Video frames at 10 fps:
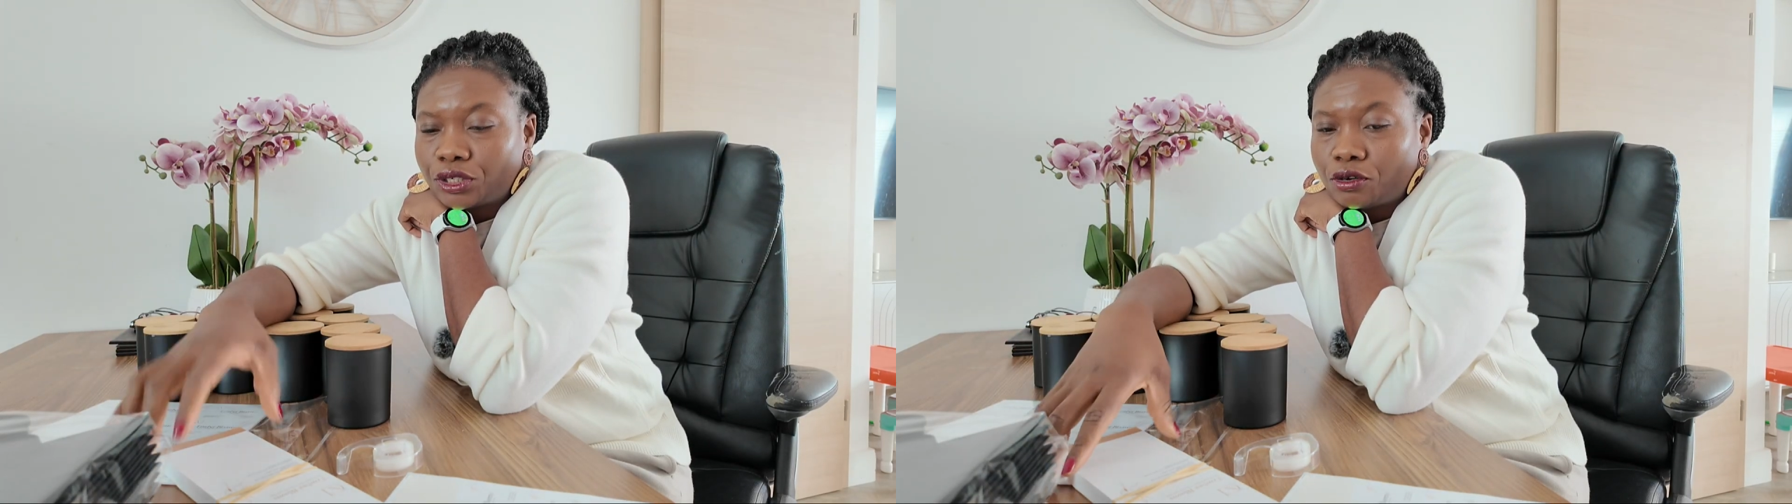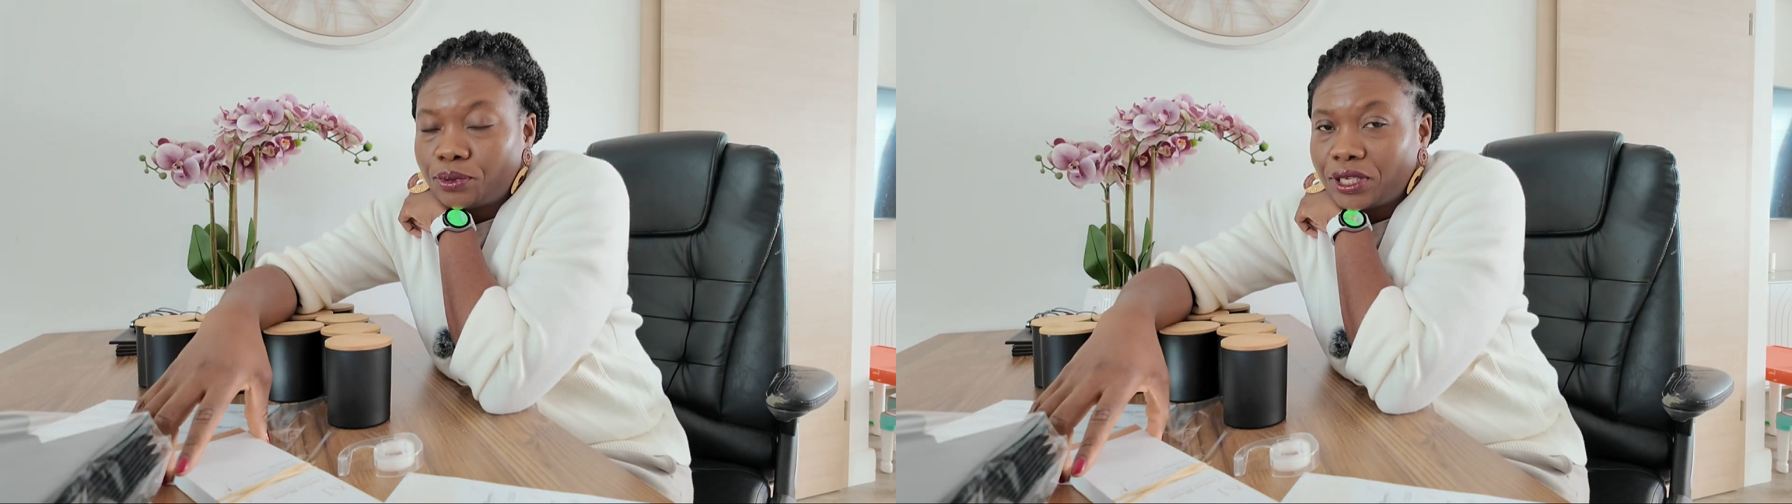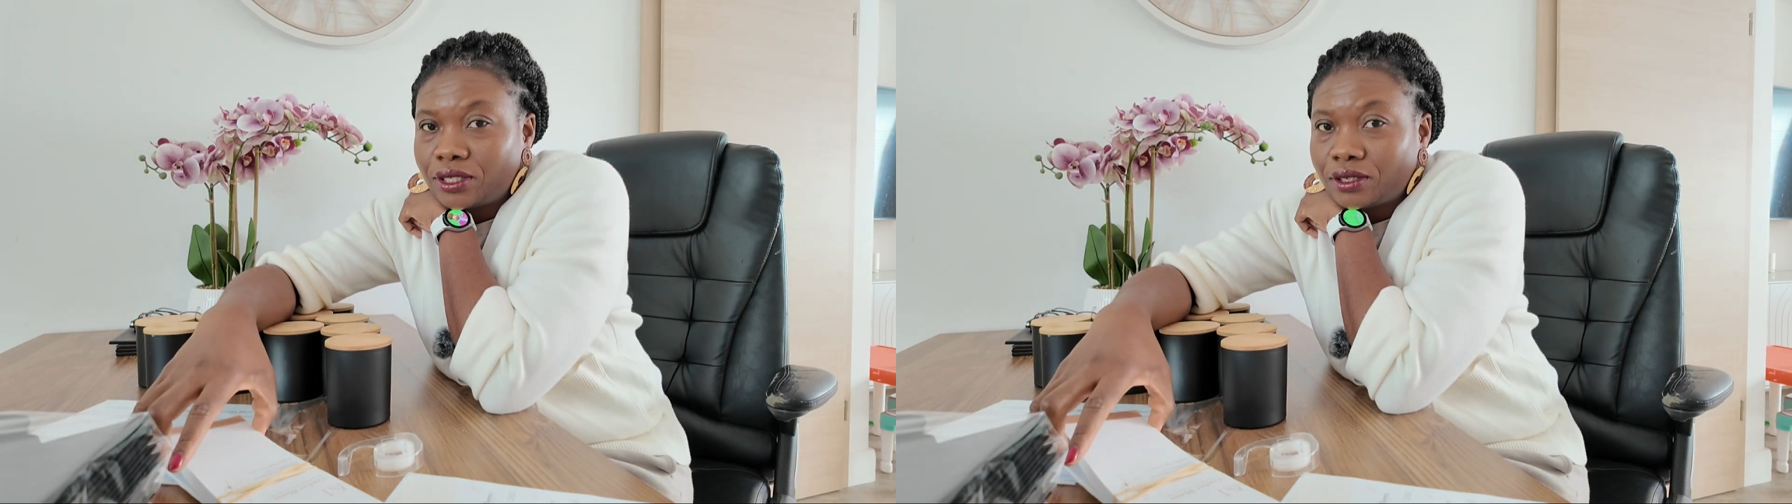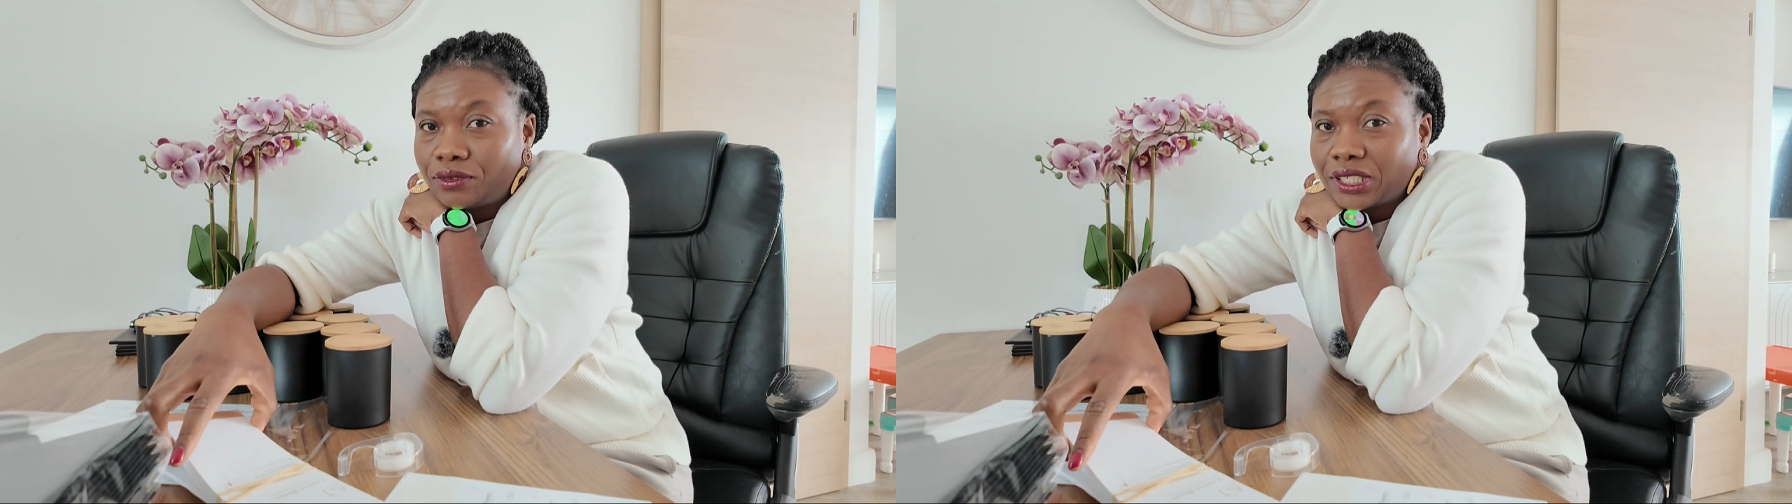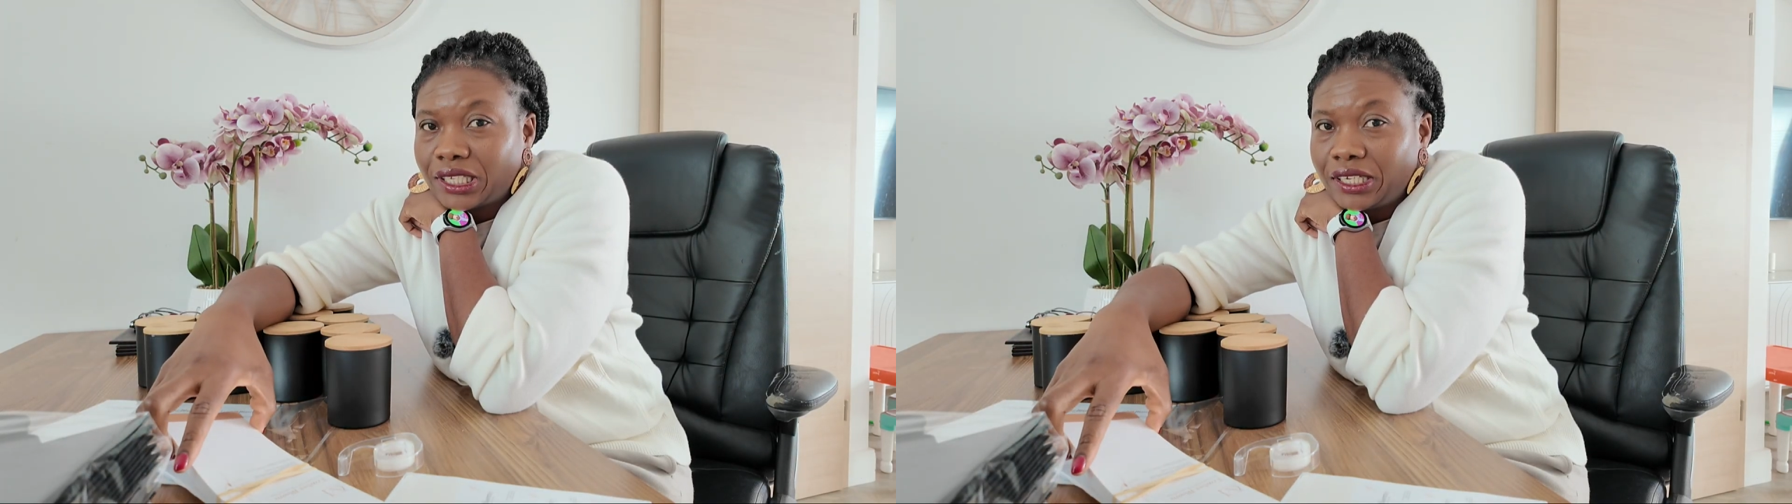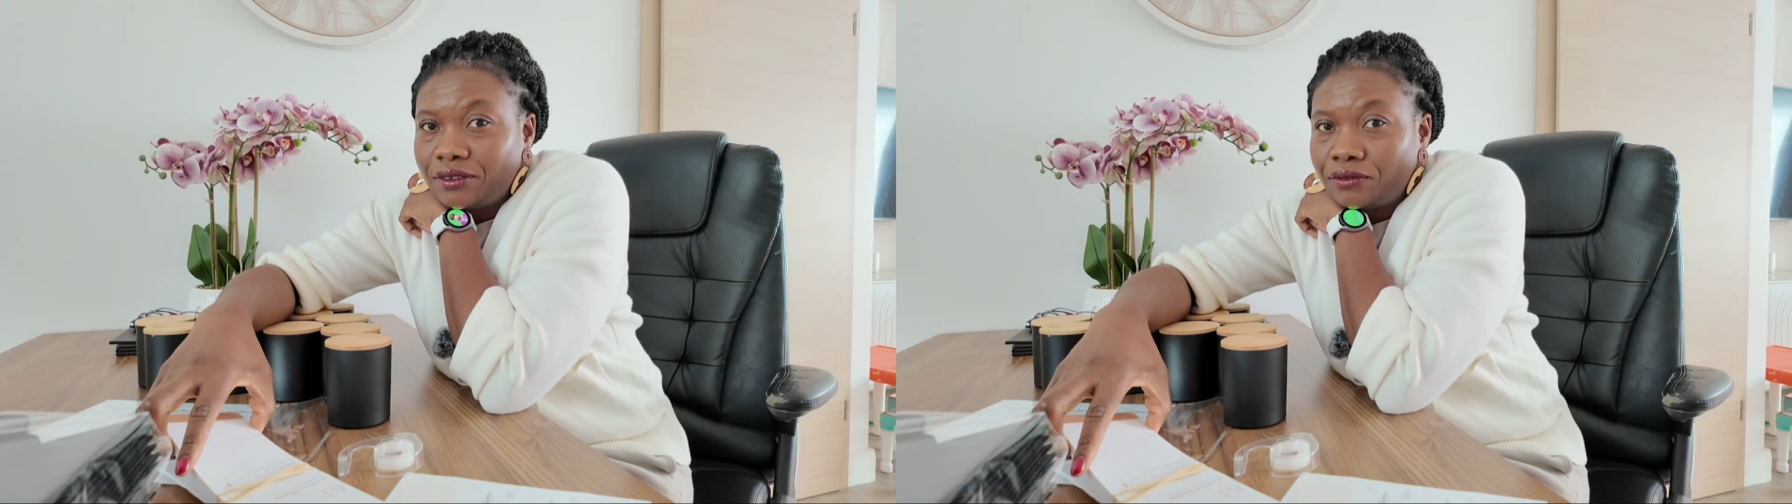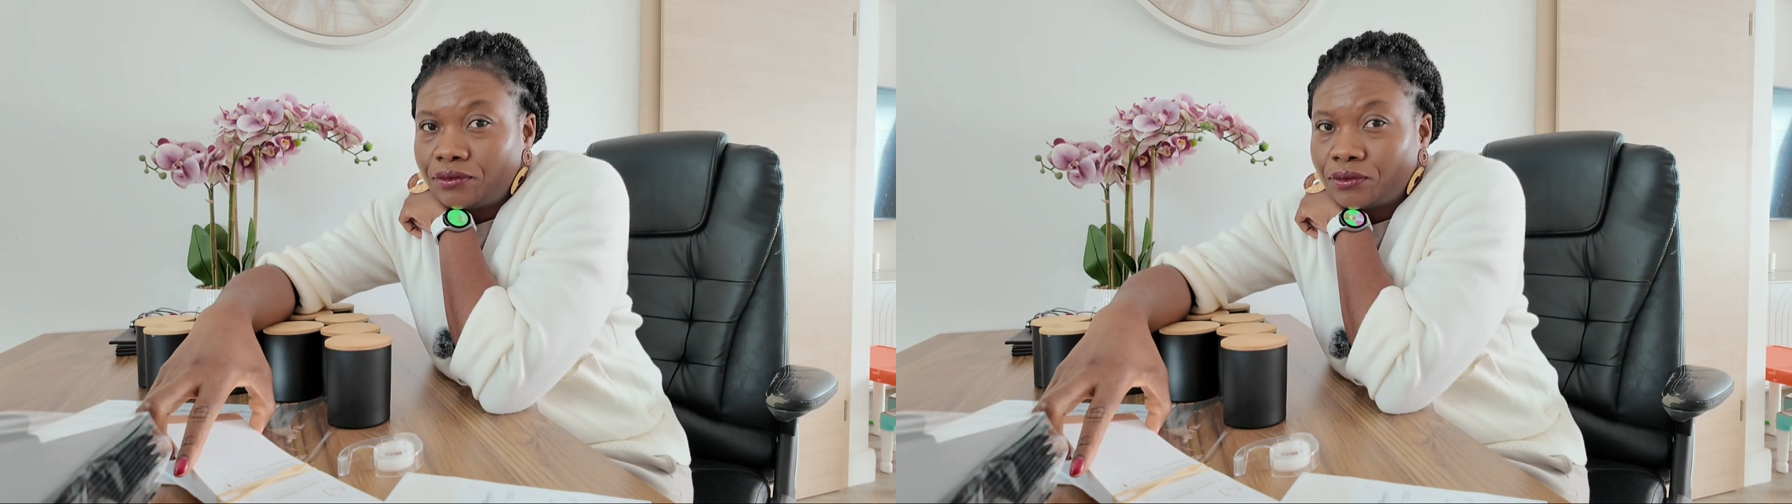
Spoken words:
copies of the sleeve.